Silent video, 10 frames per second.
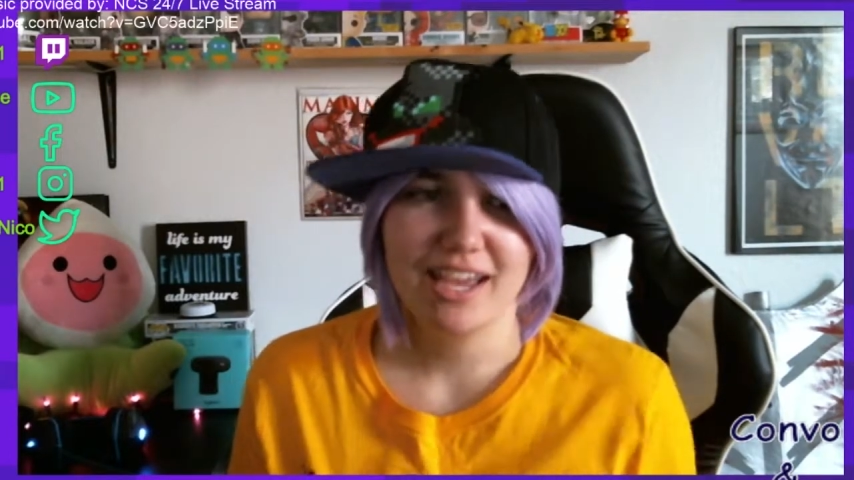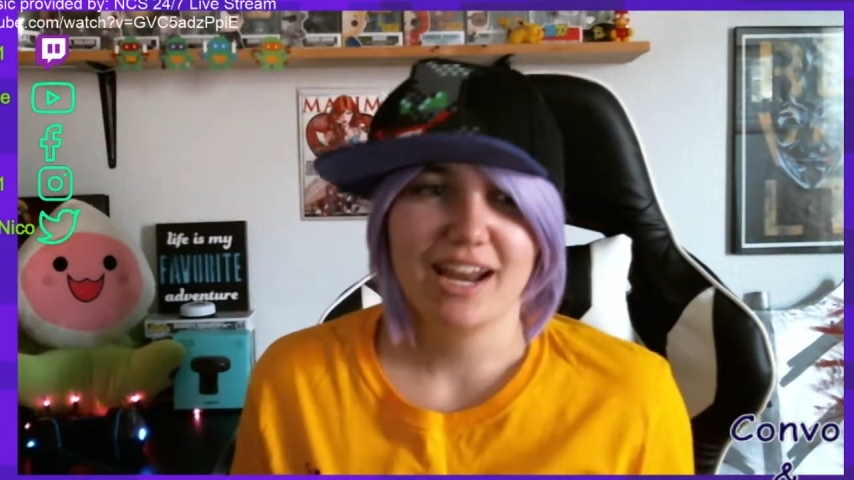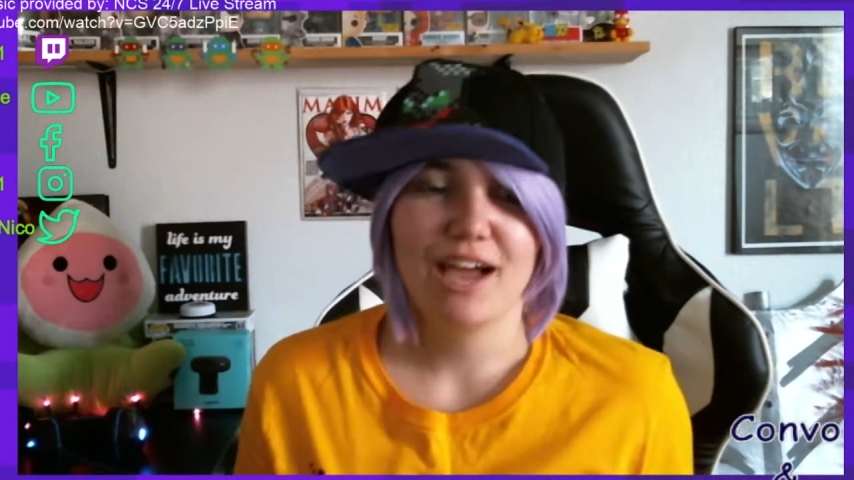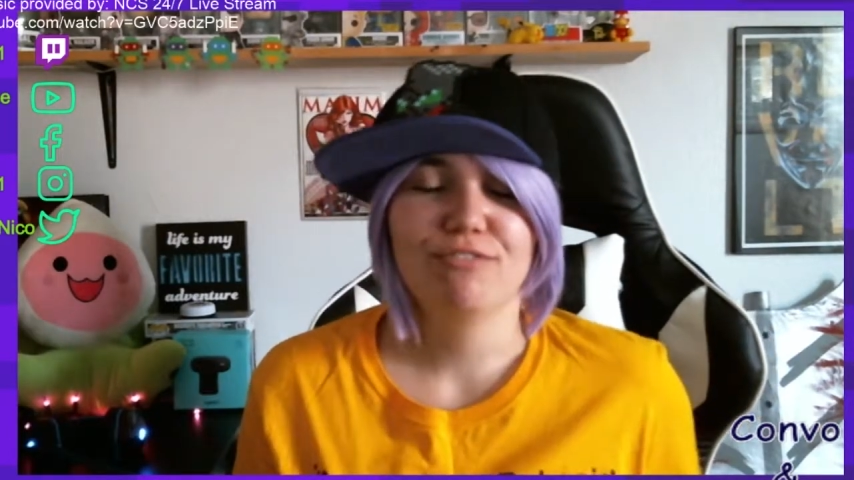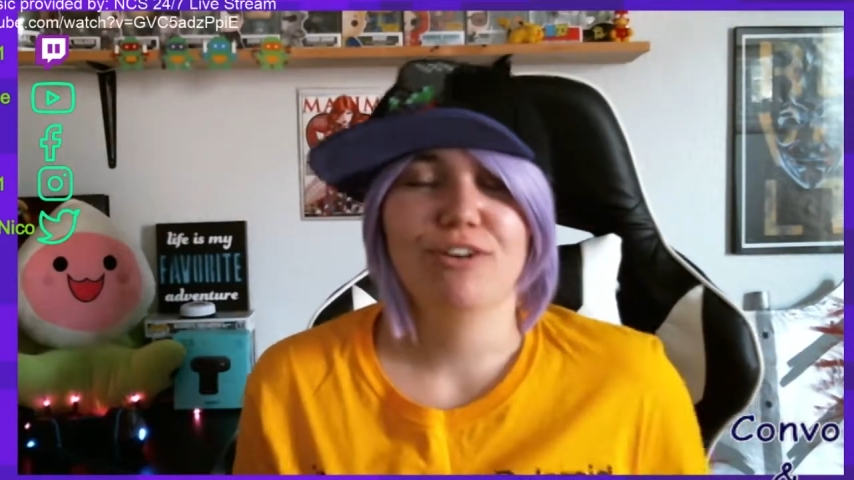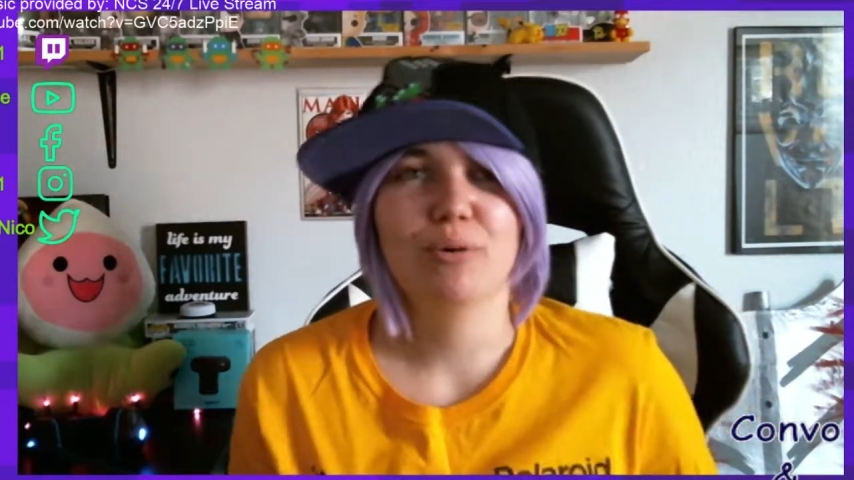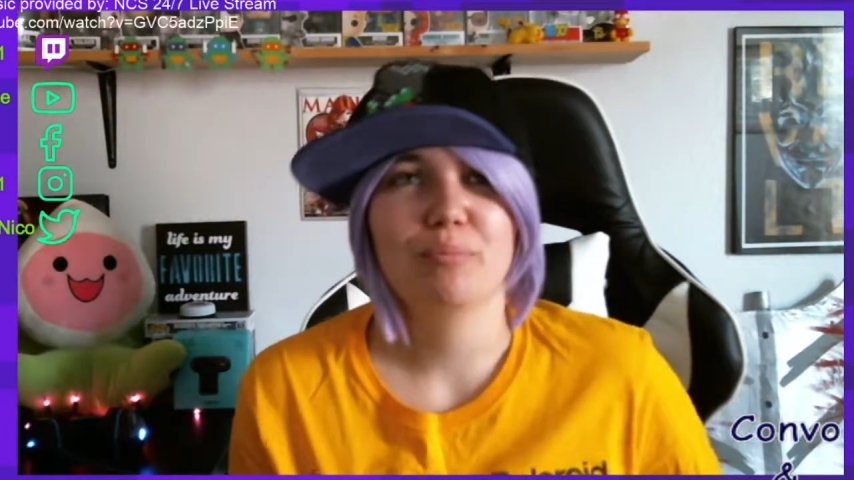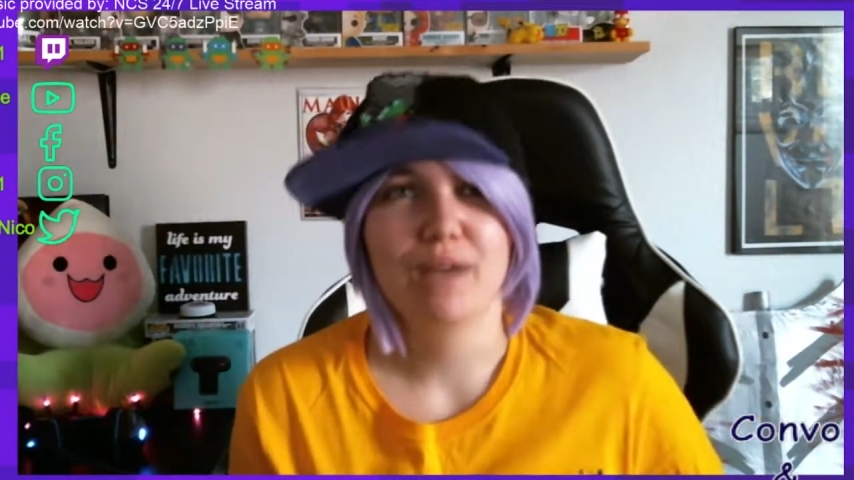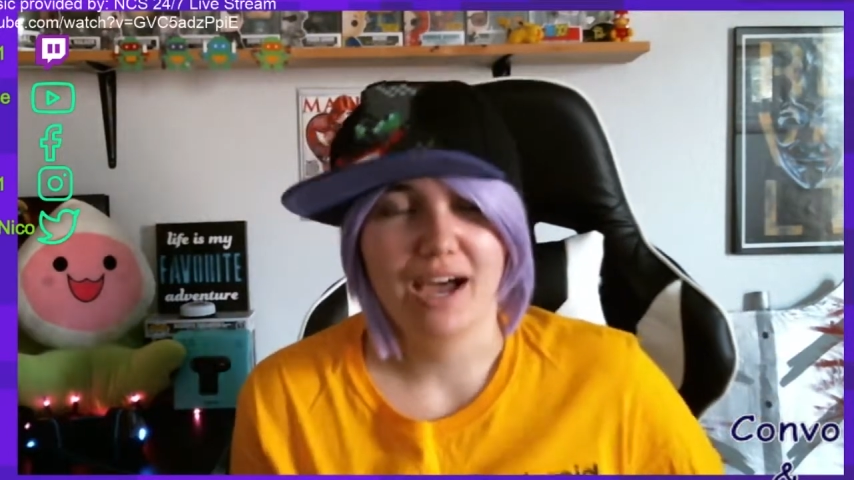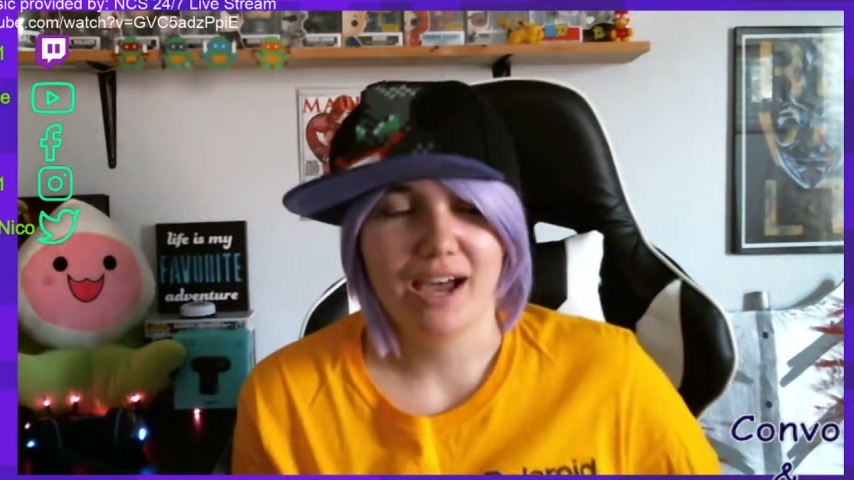and I
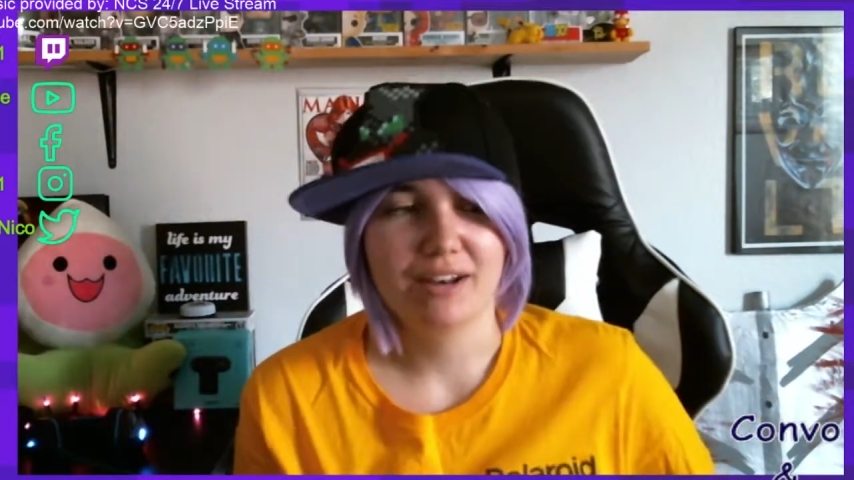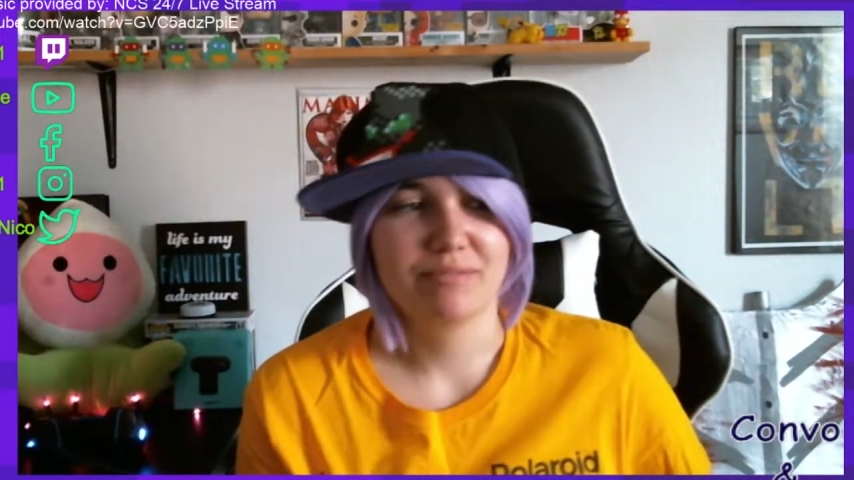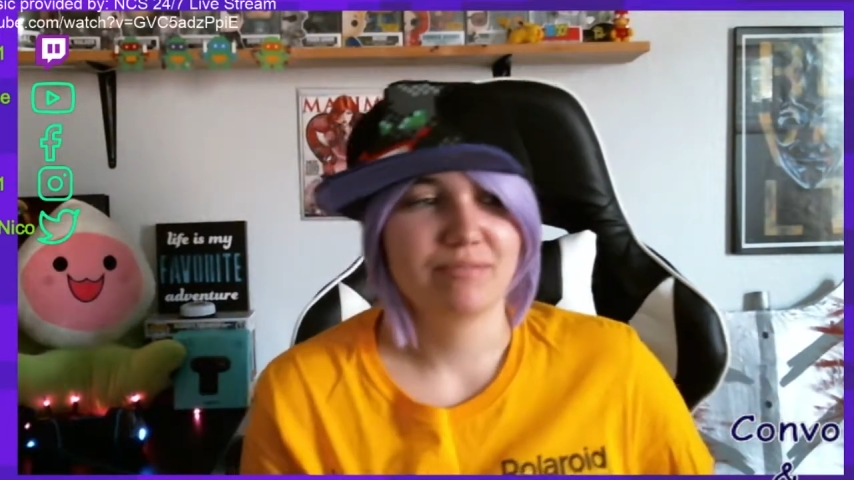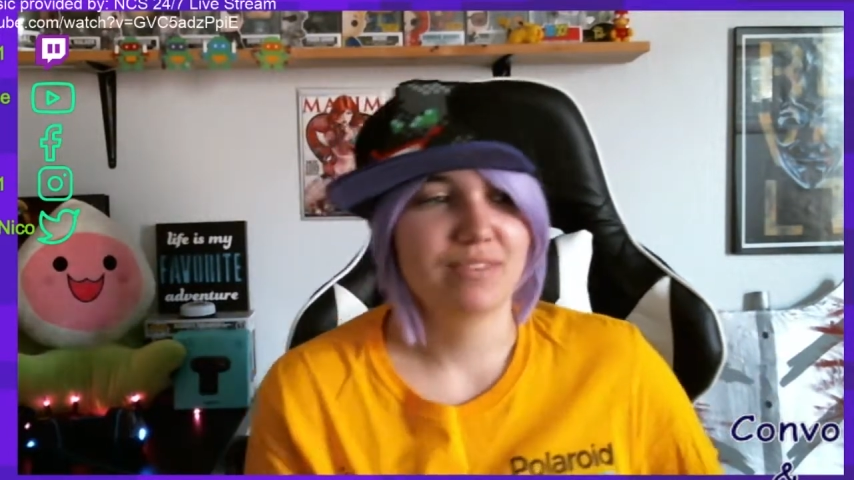felt bad,